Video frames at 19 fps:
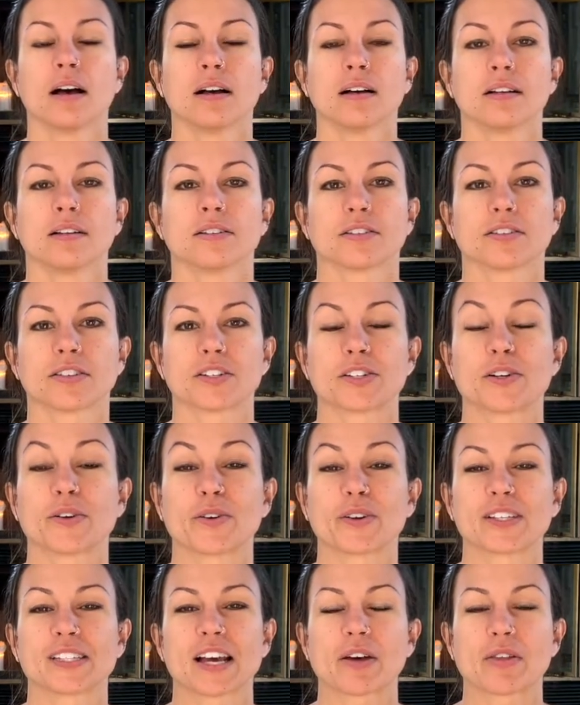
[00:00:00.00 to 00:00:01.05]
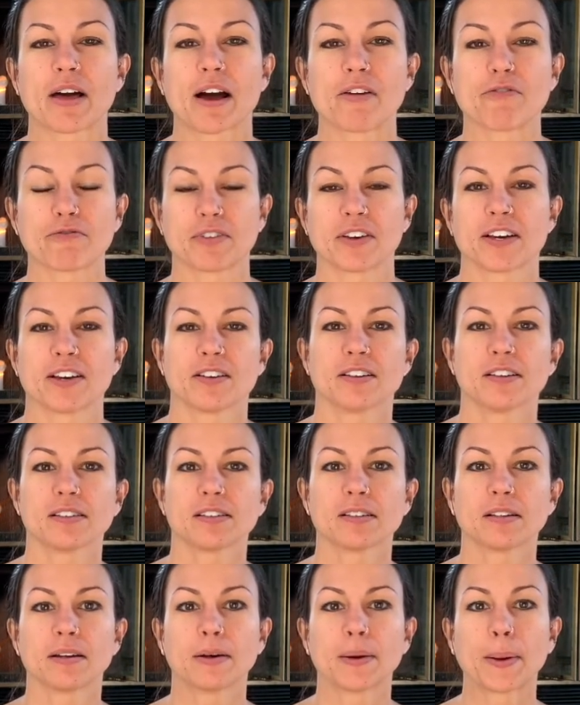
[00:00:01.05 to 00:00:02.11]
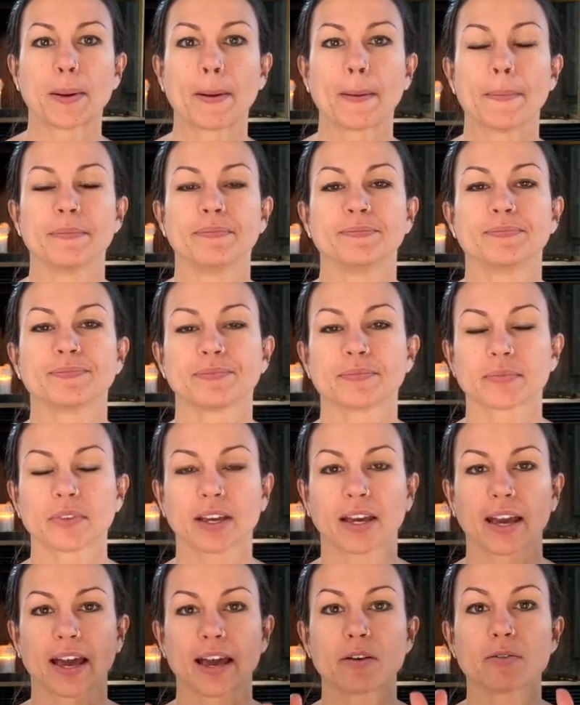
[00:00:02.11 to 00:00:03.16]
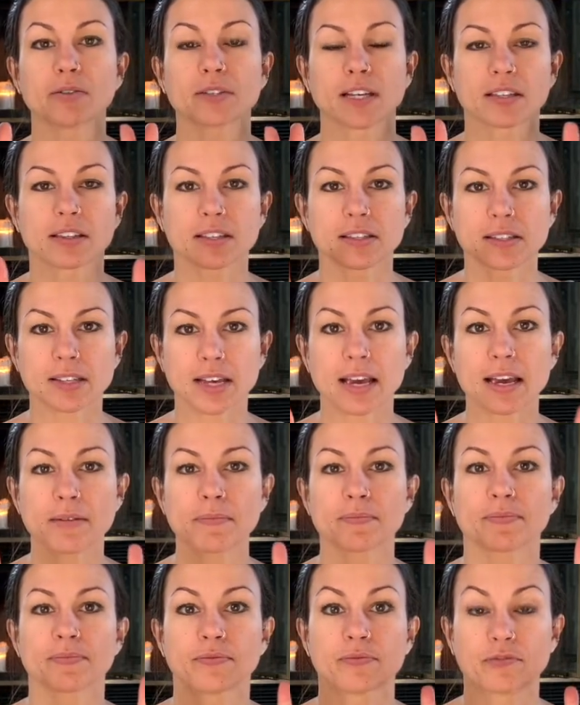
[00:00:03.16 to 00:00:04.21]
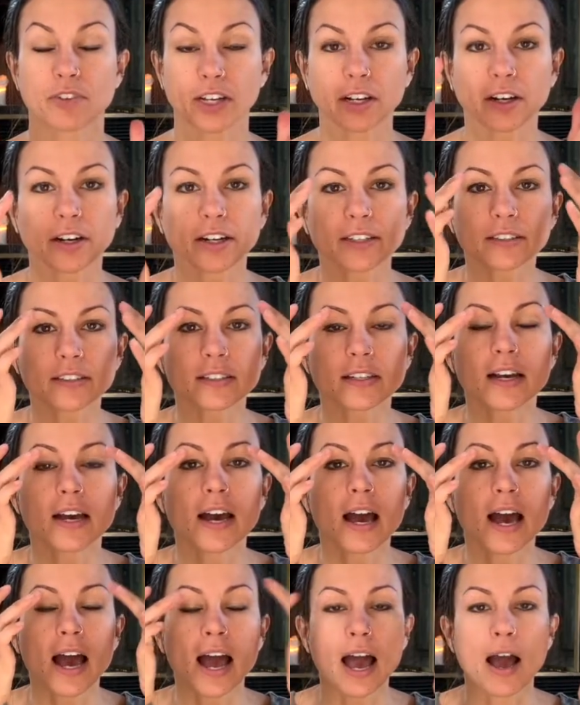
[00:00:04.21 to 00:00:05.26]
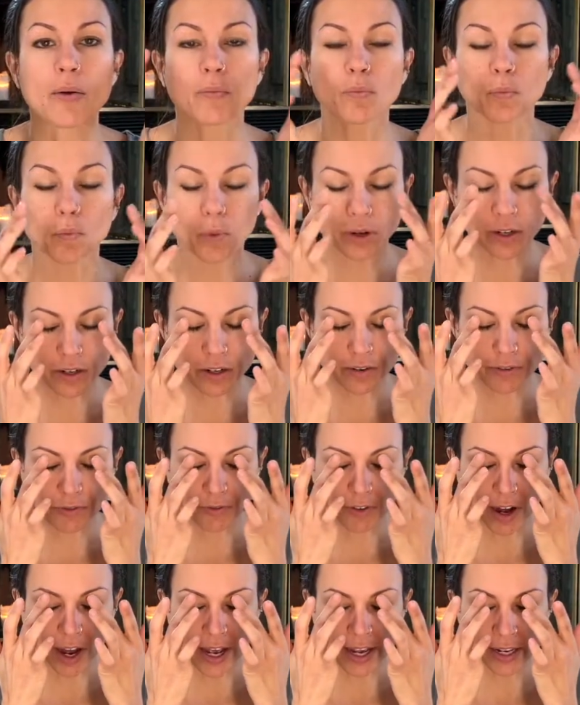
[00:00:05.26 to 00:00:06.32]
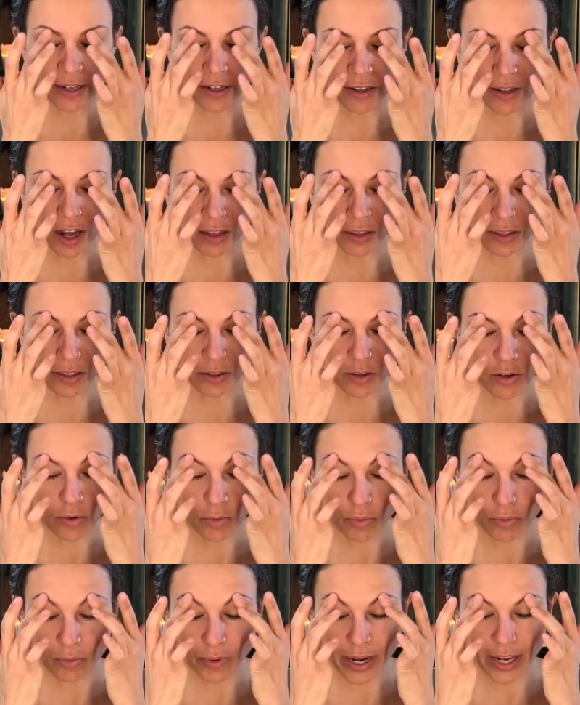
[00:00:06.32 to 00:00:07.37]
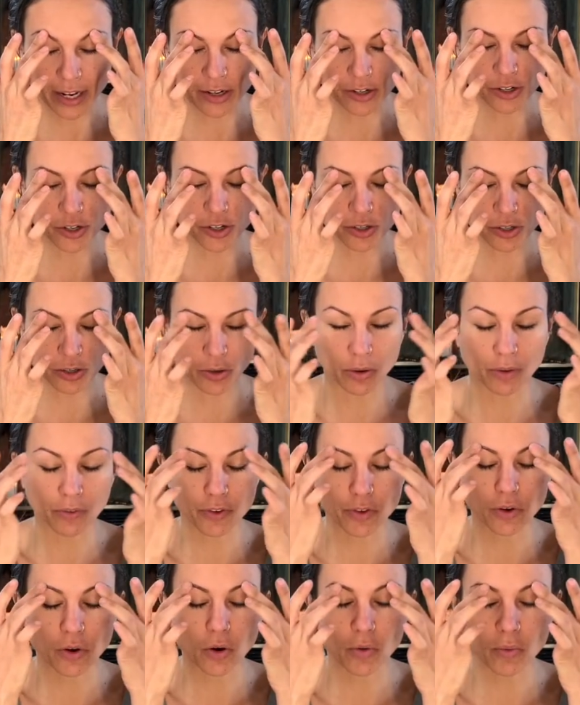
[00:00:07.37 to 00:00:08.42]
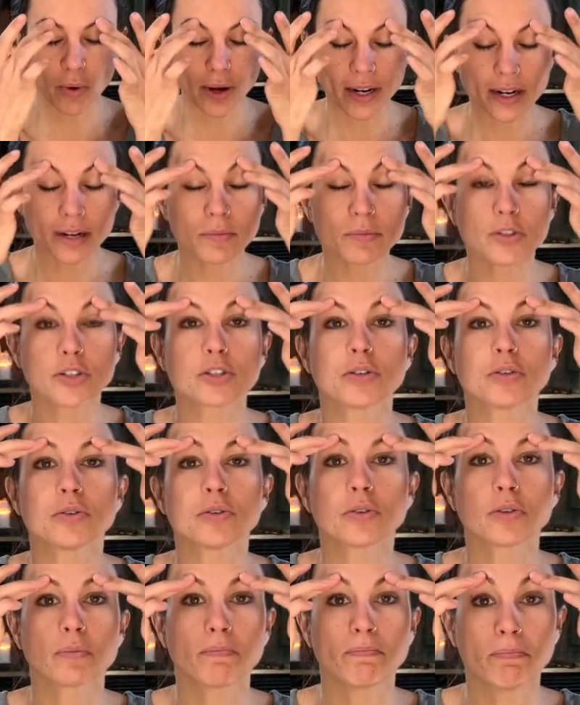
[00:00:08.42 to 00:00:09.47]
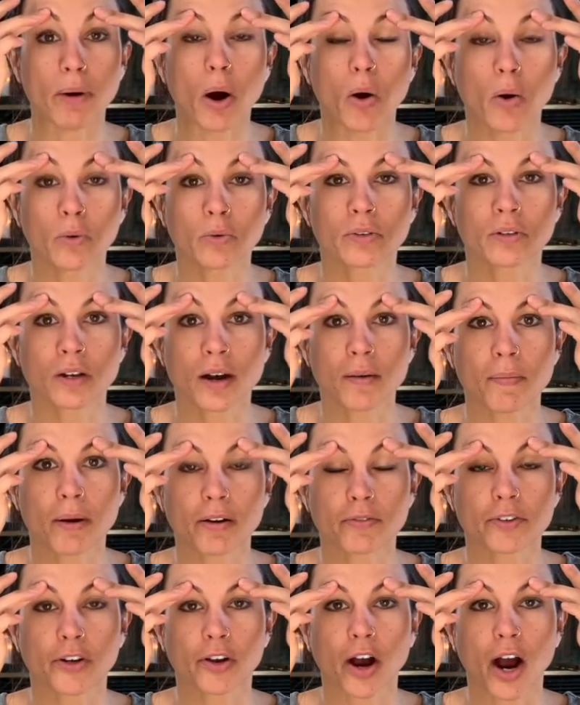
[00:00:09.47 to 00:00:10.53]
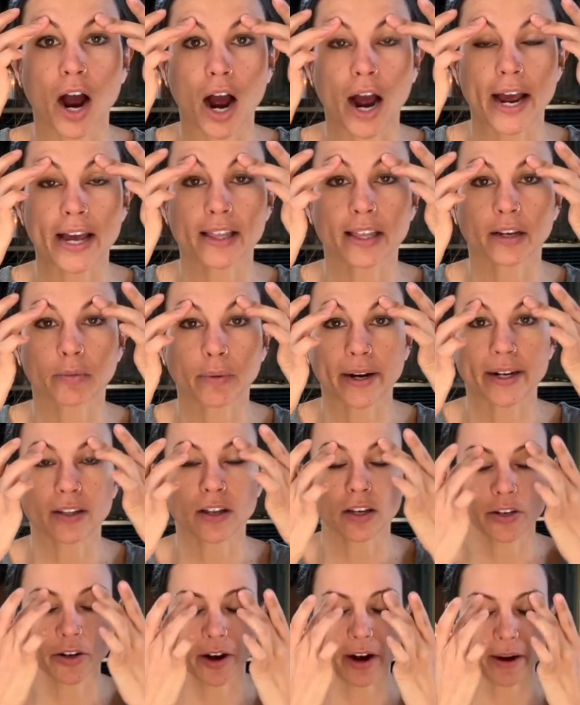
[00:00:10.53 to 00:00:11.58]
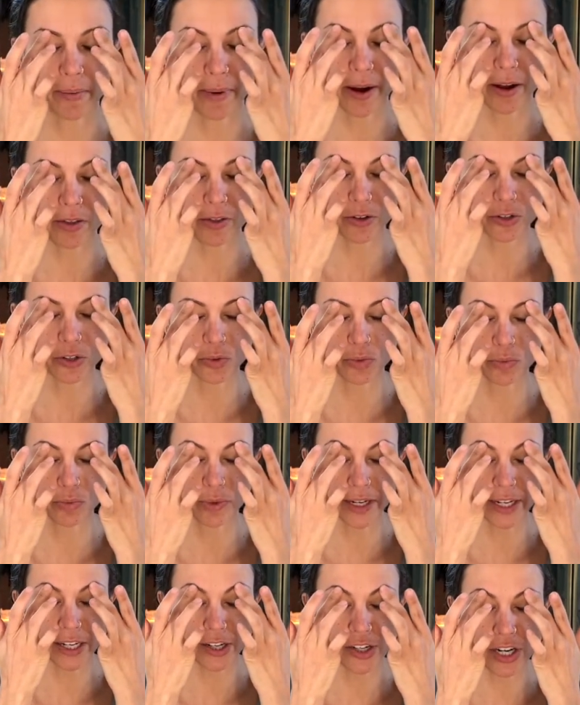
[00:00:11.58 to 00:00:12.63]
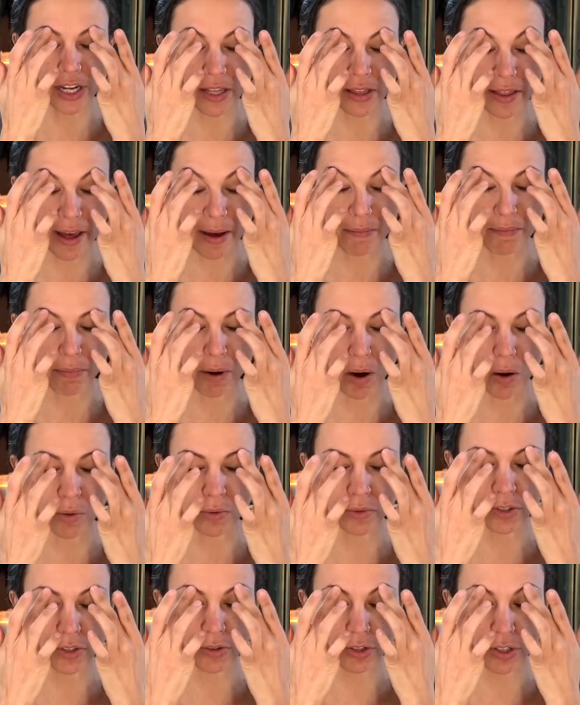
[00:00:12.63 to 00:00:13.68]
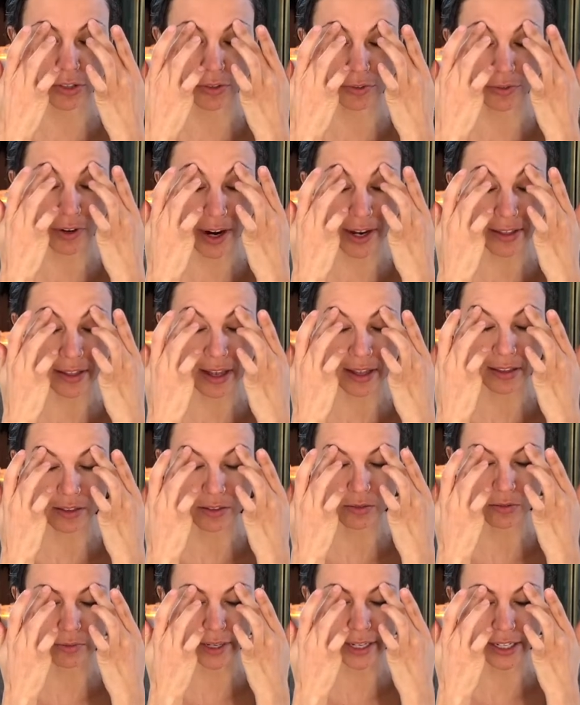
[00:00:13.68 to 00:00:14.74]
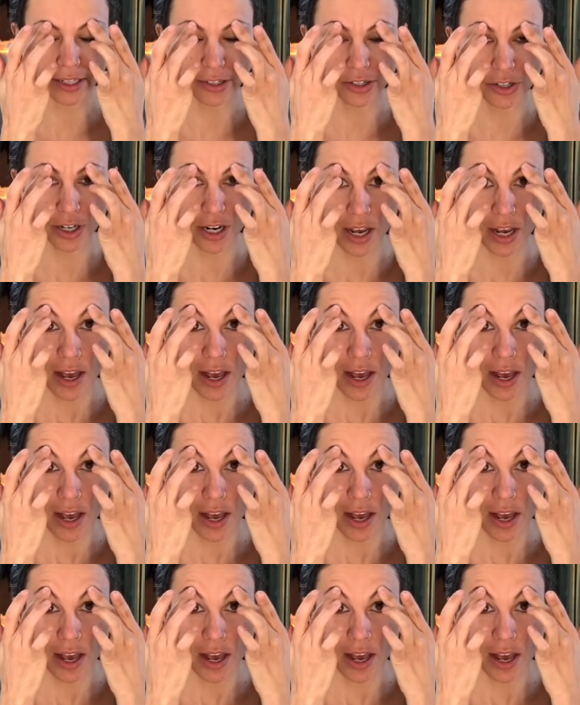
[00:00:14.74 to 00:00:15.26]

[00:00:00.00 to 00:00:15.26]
so just notice how that feels. Okay, we'll take the same fingers and we're gonna find a little ridge. So if you go right up to the bone above your eye, like right along your eyebrow, there's a ridge in that bone. So just find that little ridge.